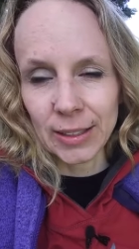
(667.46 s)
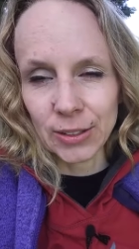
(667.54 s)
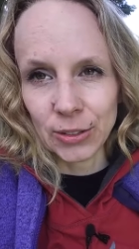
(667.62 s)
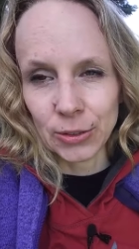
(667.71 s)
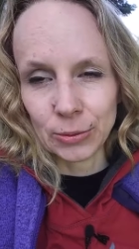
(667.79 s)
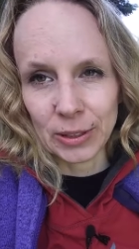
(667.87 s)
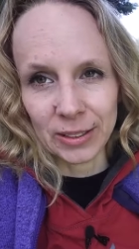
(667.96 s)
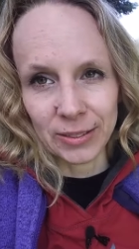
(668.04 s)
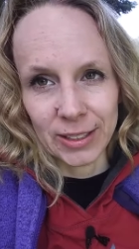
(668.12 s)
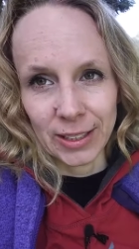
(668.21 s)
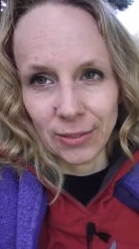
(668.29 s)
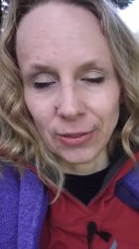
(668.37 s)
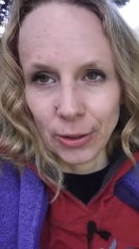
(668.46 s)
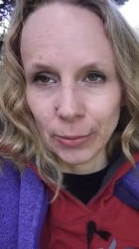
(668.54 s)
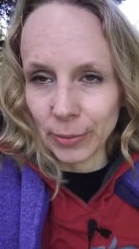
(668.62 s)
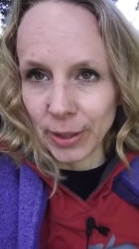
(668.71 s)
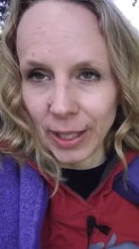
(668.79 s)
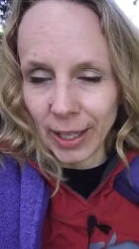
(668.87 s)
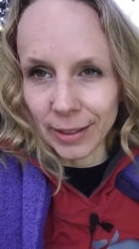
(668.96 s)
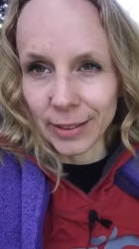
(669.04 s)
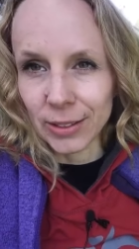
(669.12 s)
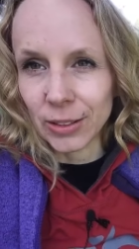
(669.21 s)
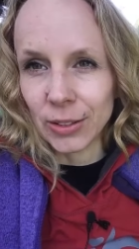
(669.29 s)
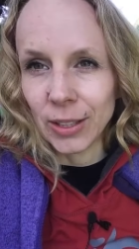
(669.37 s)
as you will have seen from the
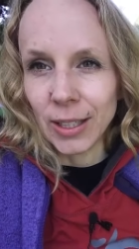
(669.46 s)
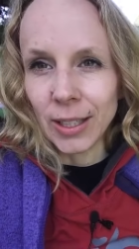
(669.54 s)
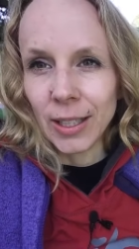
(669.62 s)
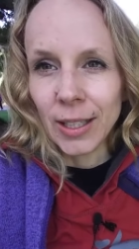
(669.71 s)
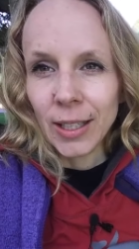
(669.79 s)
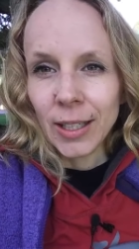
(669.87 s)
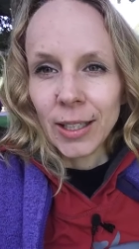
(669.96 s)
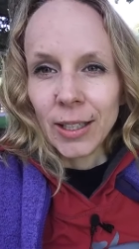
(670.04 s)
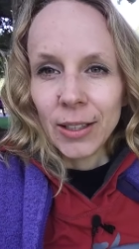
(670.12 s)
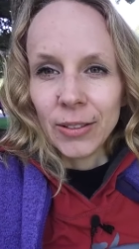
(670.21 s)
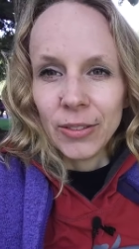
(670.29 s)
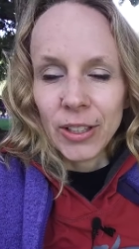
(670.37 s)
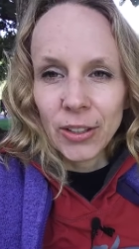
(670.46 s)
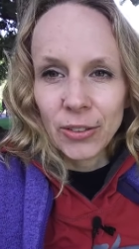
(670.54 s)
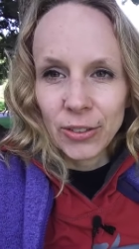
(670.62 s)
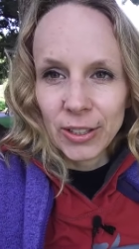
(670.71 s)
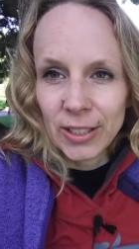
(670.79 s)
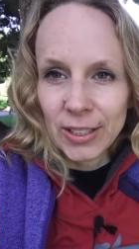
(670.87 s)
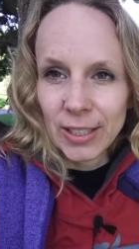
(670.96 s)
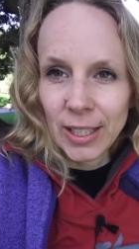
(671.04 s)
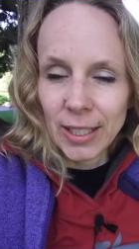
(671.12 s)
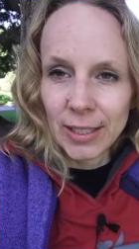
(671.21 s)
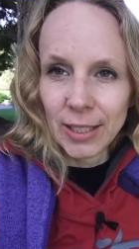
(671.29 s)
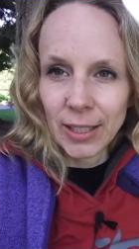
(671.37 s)
endless video footage
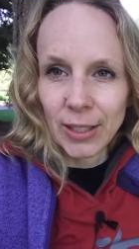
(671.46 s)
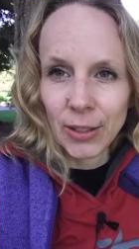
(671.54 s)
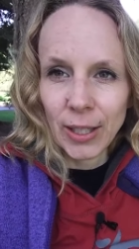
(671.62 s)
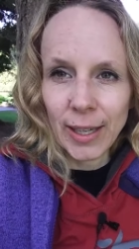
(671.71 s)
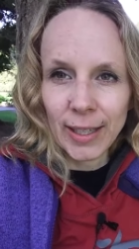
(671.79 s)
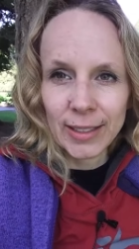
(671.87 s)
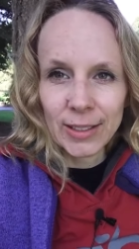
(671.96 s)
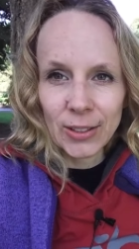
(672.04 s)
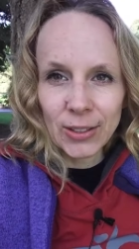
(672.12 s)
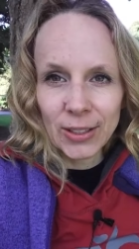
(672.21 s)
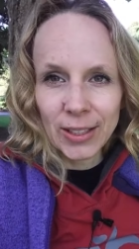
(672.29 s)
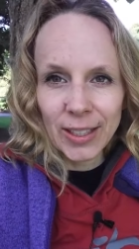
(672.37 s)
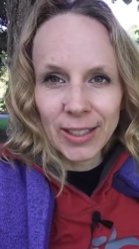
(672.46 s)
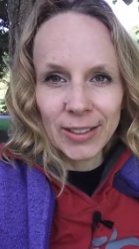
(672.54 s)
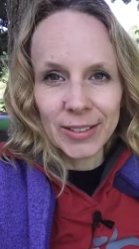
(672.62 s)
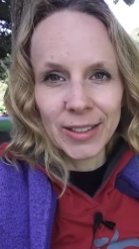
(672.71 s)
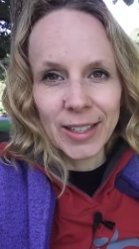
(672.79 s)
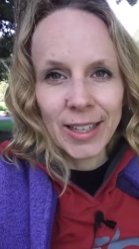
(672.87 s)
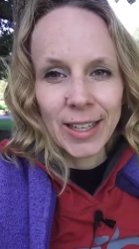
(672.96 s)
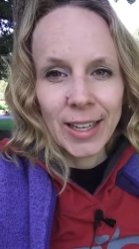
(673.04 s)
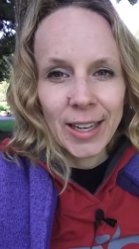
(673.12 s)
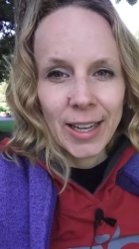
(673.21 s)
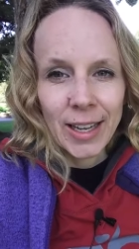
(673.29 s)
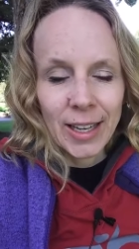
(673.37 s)
that I took there.
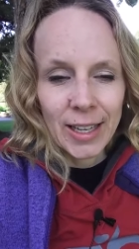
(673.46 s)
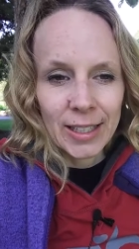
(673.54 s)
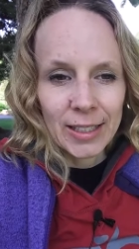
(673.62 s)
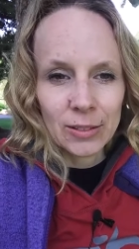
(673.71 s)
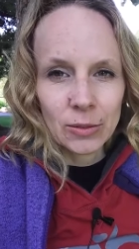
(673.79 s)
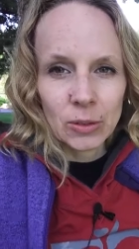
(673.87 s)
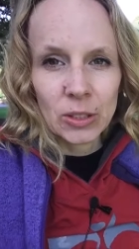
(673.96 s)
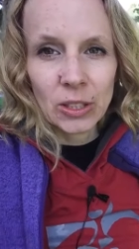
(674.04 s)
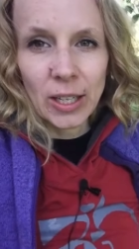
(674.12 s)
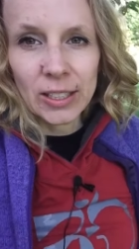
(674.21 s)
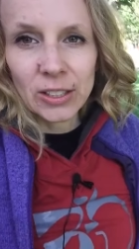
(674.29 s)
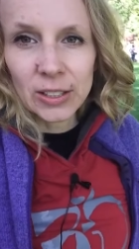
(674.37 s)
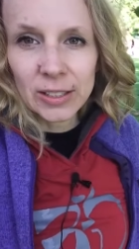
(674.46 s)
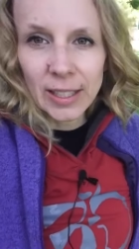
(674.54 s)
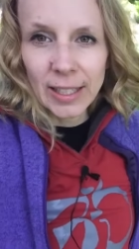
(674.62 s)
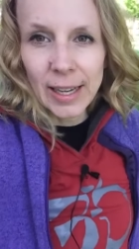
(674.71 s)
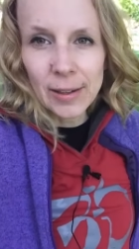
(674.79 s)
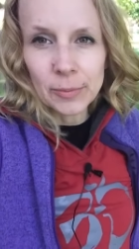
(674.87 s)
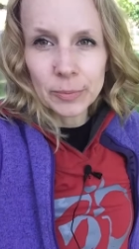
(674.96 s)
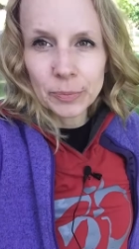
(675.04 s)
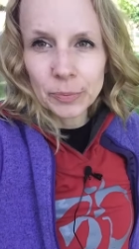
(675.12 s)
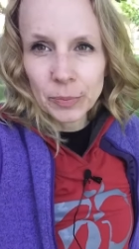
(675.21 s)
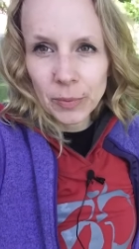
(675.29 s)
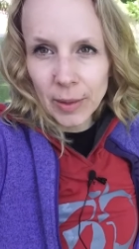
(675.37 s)
And we, I just set up
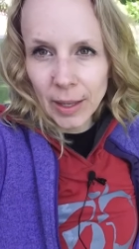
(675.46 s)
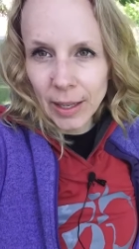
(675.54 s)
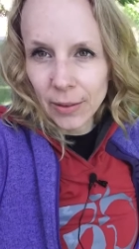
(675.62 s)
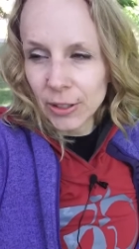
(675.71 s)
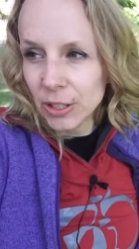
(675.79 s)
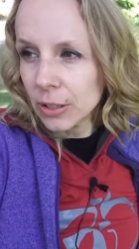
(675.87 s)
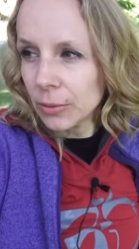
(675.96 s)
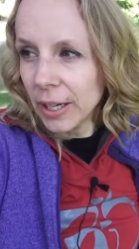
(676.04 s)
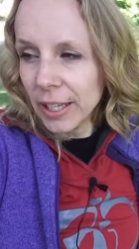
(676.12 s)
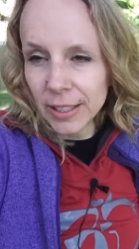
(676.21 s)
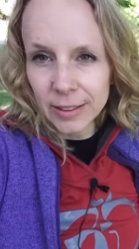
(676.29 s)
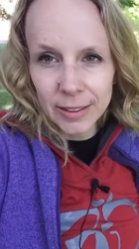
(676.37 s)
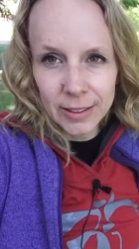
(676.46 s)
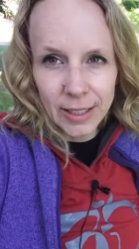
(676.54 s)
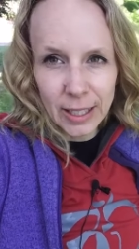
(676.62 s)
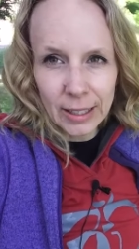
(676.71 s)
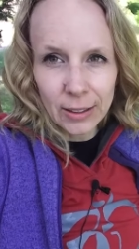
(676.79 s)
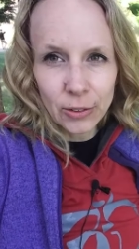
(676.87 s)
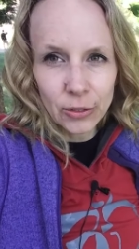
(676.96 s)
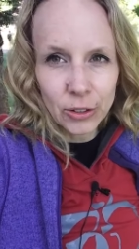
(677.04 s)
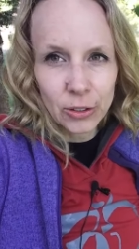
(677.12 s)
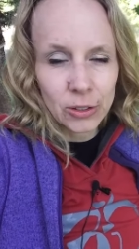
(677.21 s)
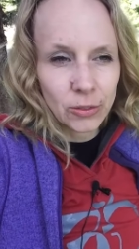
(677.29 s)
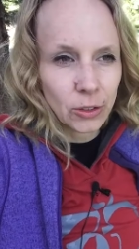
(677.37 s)
and we just ran into Dale. For
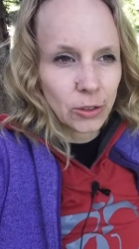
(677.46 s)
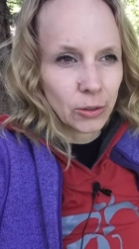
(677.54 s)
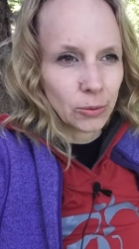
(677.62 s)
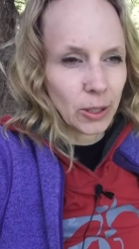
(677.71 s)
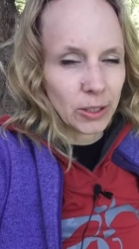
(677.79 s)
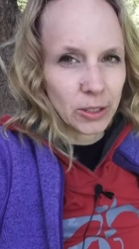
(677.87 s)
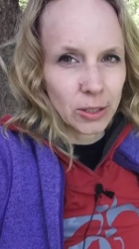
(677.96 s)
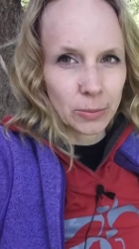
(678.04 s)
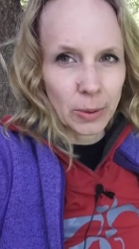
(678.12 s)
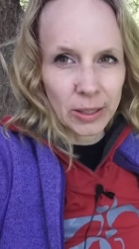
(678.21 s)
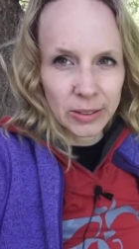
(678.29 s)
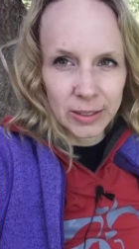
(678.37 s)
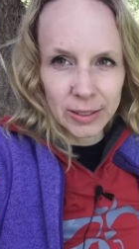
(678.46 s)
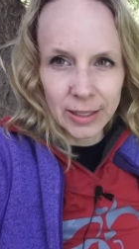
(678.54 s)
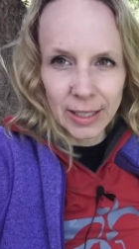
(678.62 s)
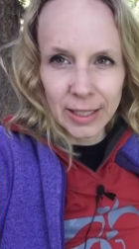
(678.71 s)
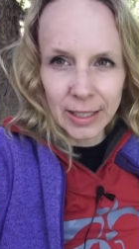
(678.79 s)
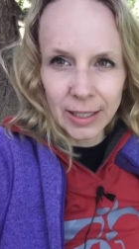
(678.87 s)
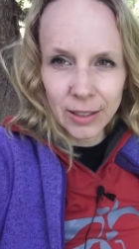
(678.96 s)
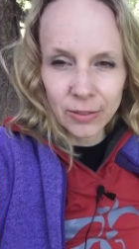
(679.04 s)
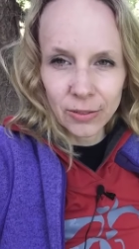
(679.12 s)
those of you who watched the Moss Lady